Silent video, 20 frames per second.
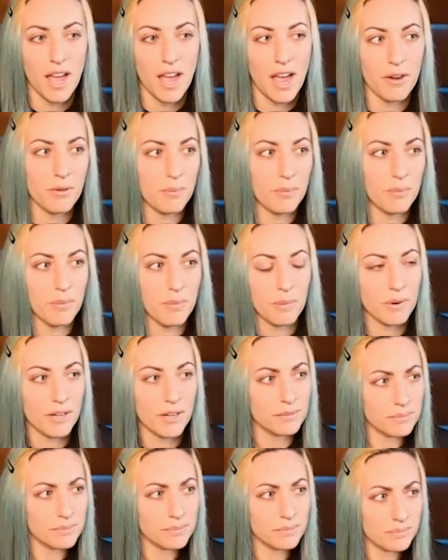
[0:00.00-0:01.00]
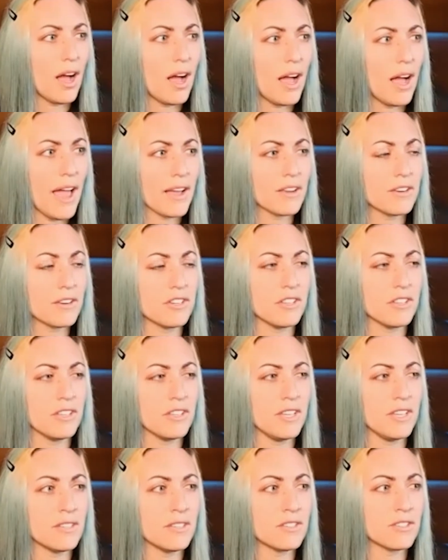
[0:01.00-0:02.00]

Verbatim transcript: I remember I actually